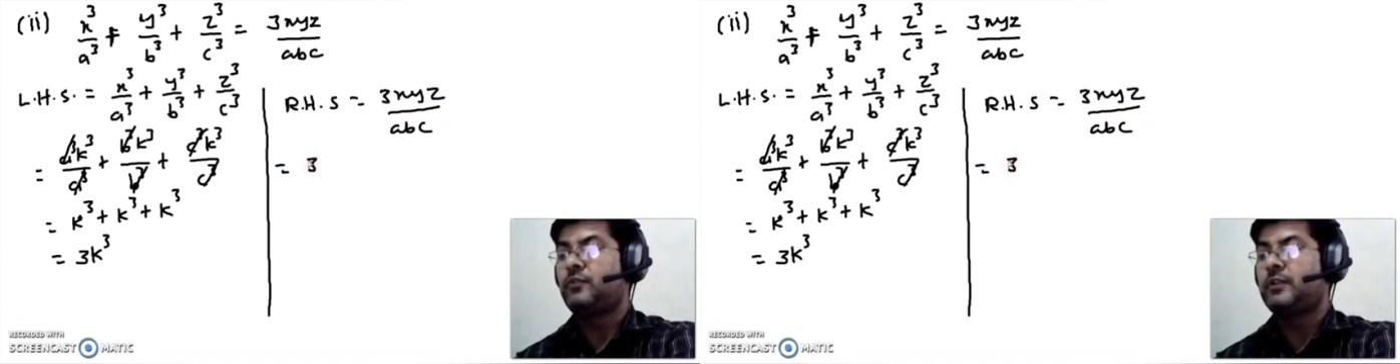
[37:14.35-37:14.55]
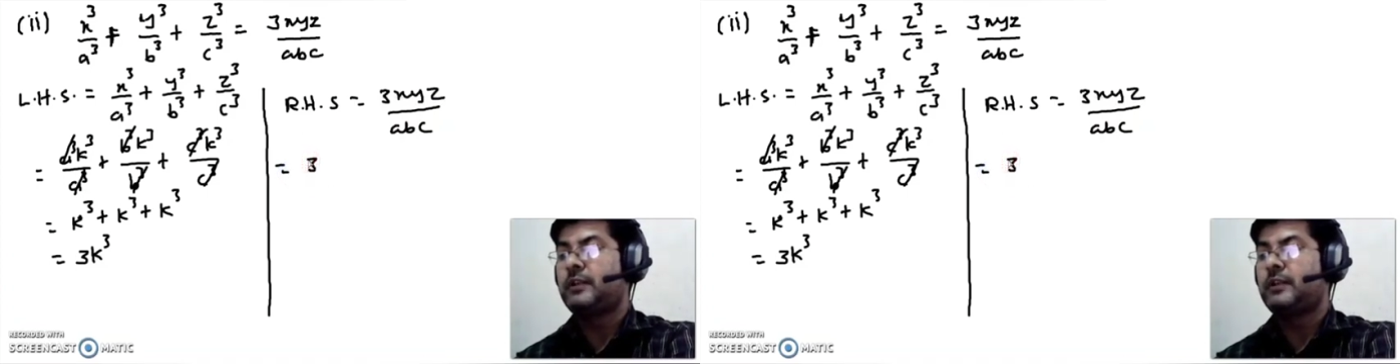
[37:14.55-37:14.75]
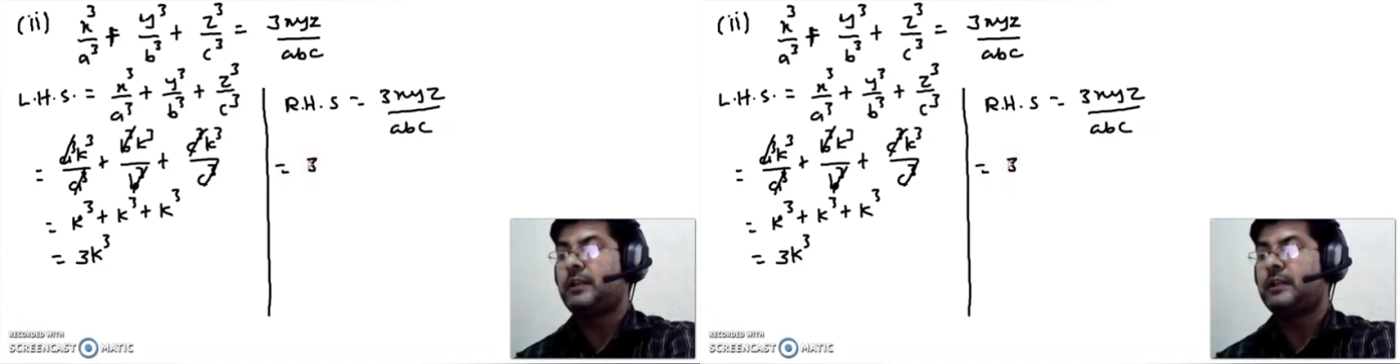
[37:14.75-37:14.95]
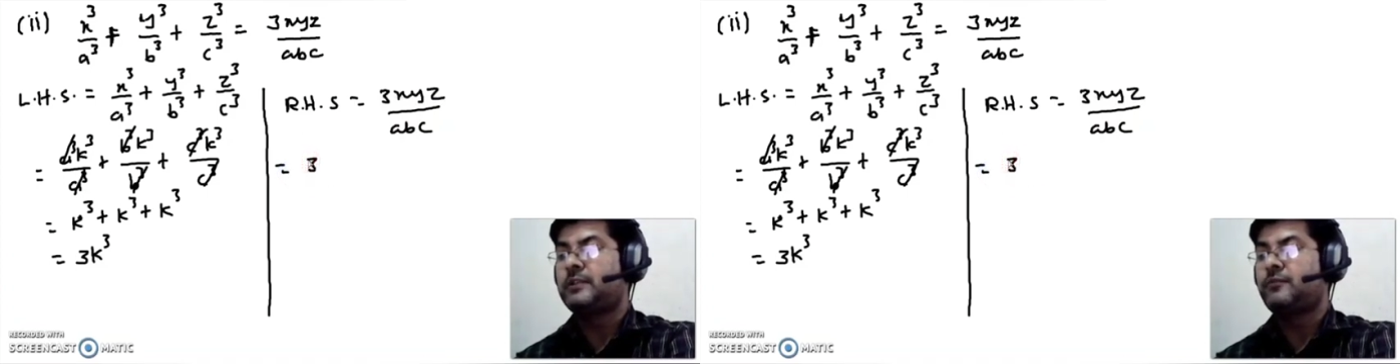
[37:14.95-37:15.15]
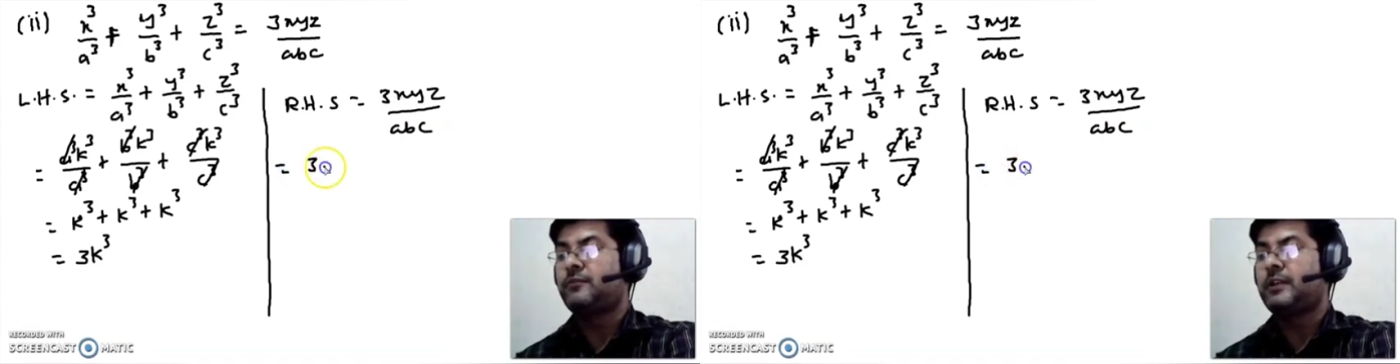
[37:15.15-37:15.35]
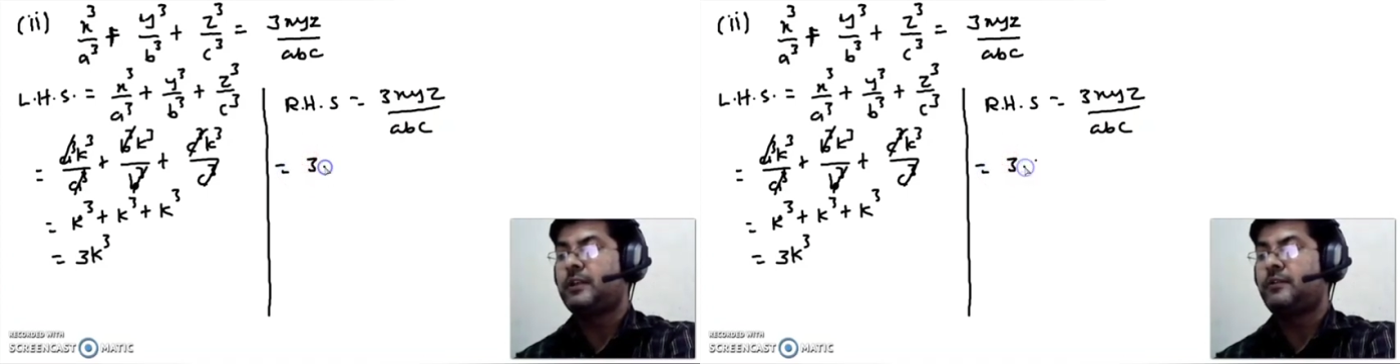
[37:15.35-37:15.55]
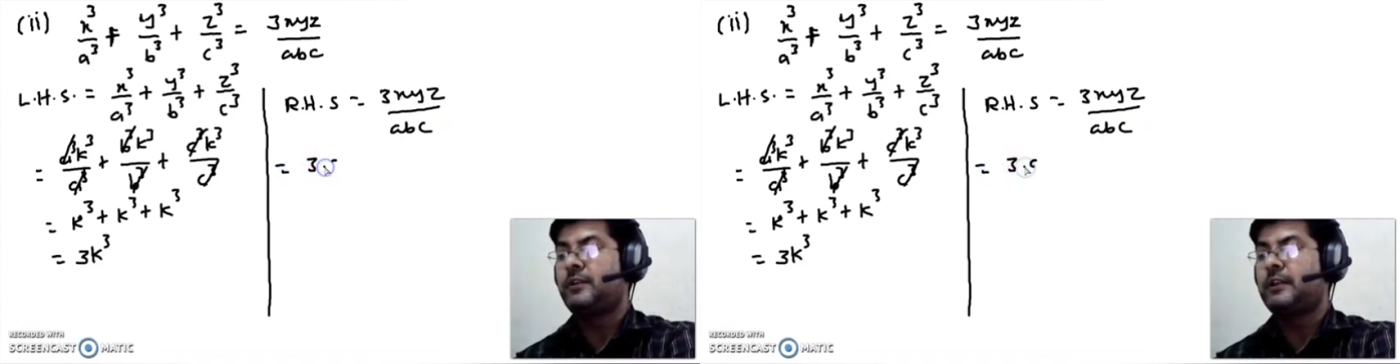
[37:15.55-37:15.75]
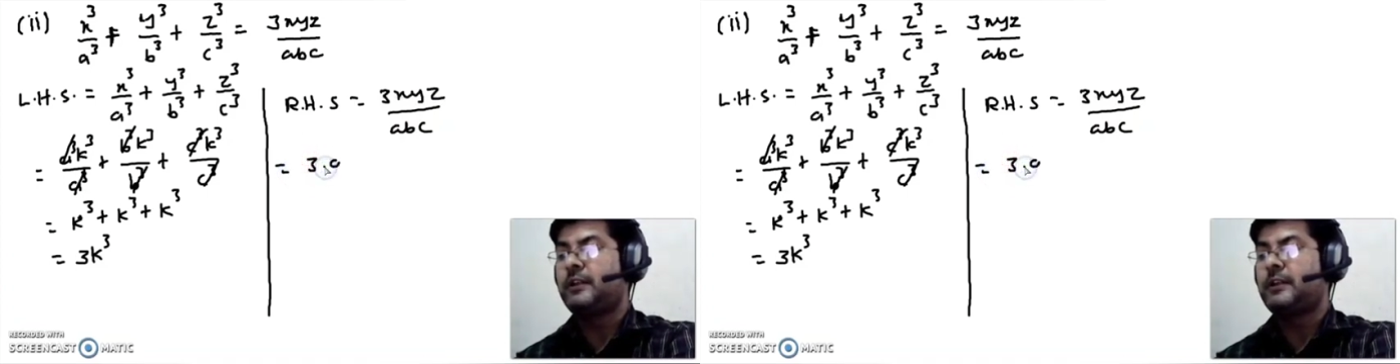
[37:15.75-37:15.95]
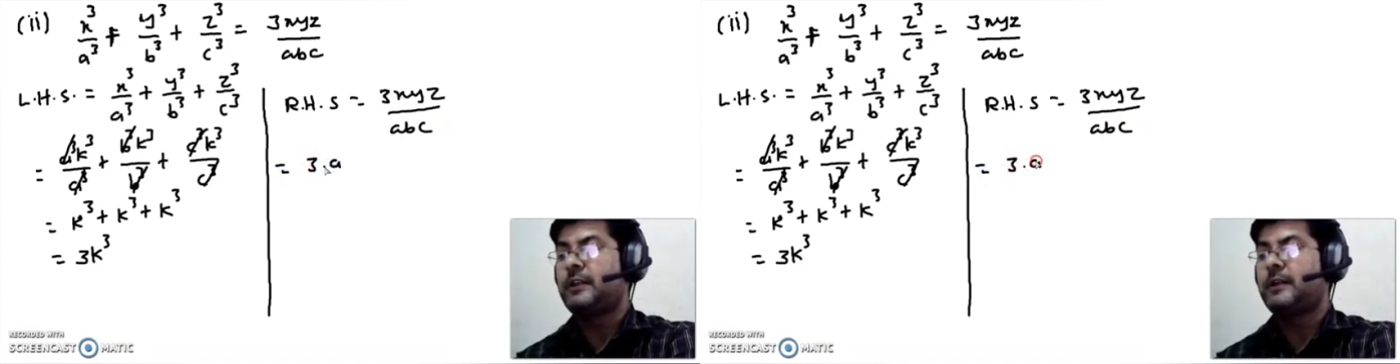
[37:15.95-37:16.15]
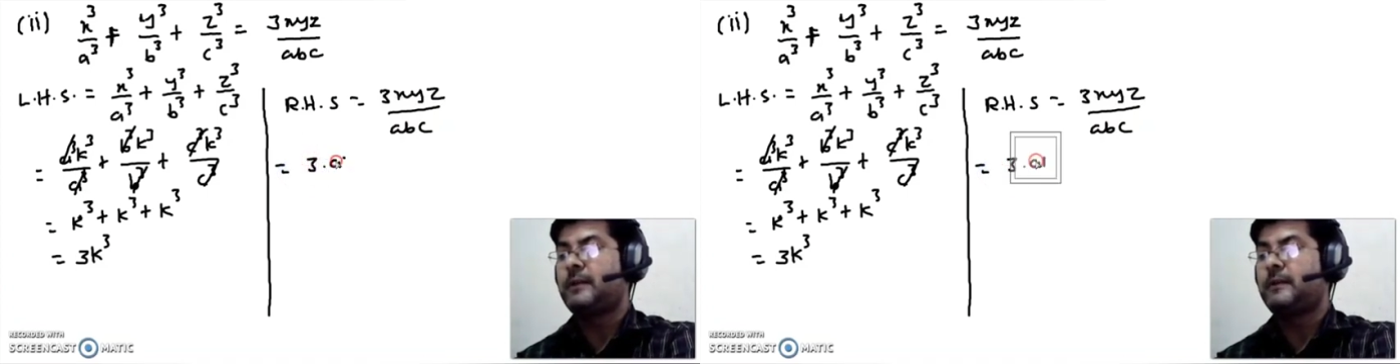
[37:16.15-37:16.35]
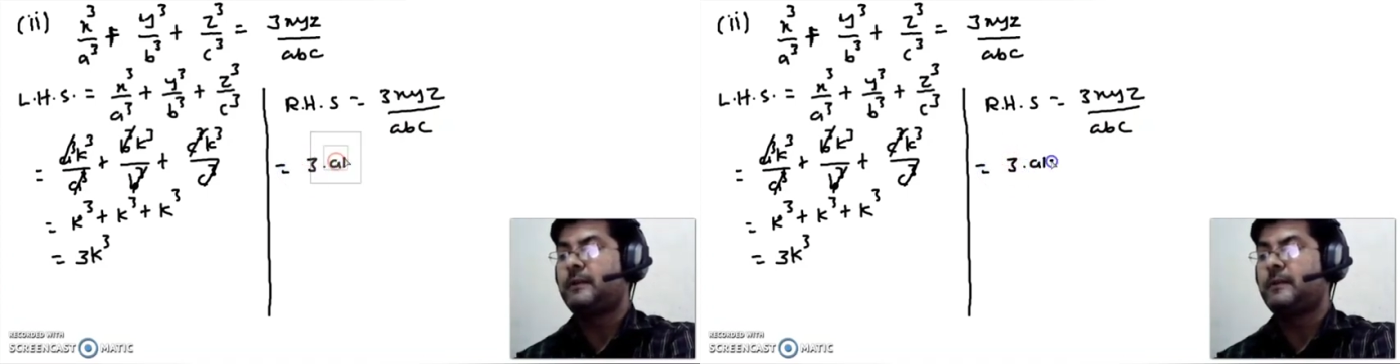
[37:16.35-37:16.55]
for x we have AK,